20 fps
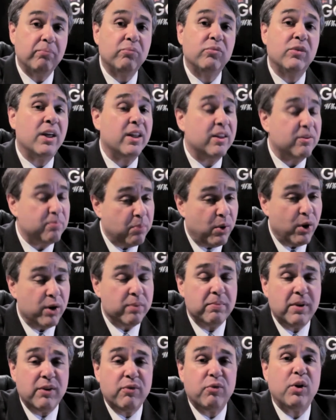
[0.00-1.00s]
Now, pardon
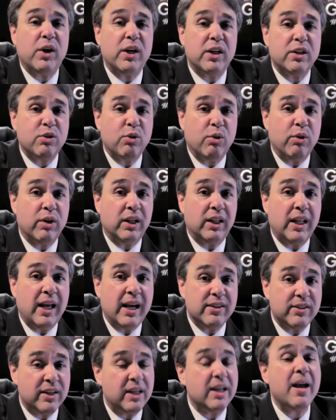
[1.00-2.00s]
me for
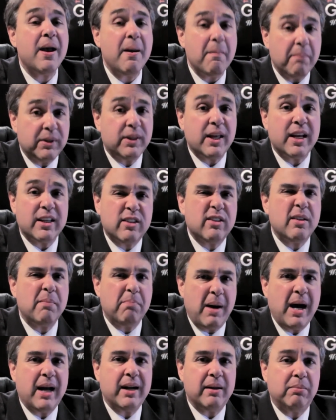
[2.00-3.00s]
editorializing, but that's the
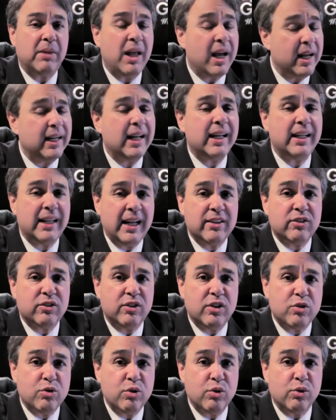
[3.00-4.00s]
bottom line, and that's the
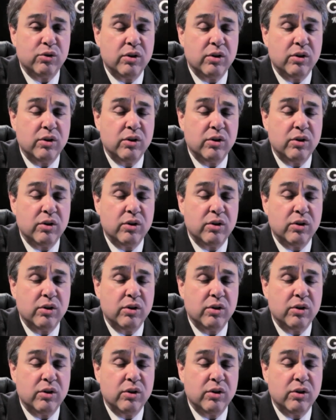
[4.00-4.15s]
truth.